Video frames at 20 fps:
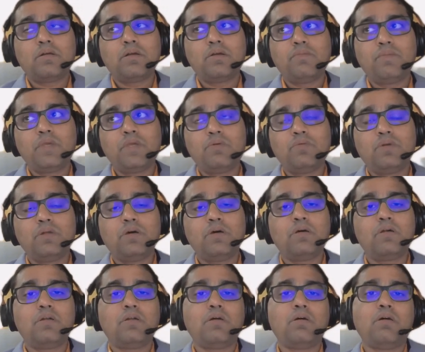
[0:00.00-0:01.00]

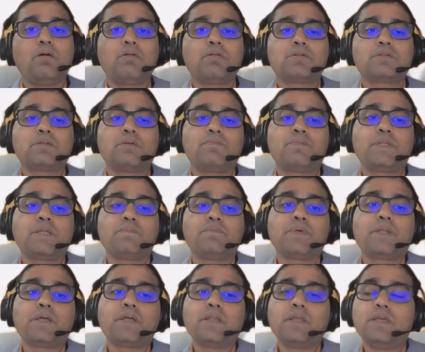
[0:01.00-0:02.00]
computer or some
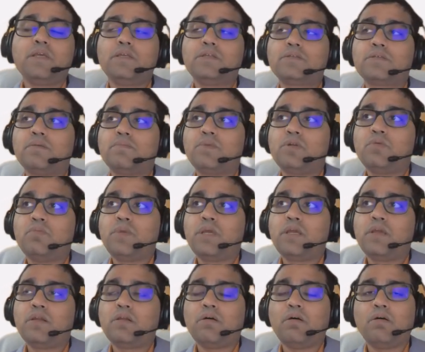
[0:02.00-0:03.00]
temporary
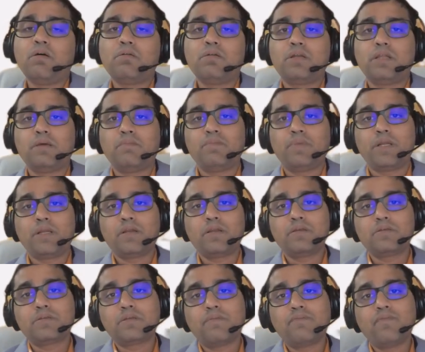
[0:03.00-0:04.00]
subdomain or
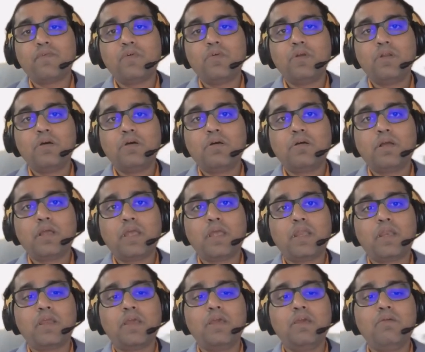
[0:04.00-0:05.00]
temporary subfolder,
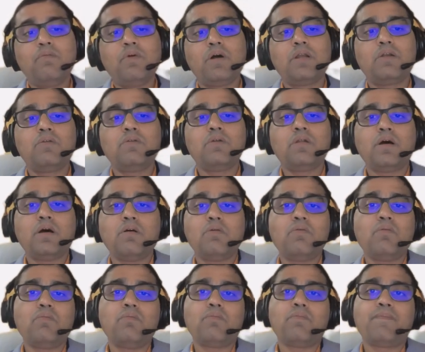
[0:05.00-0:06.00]
and he want to
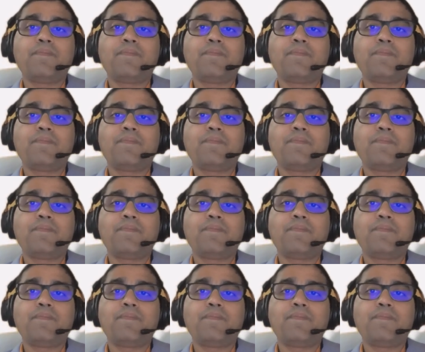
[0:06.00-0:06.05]
now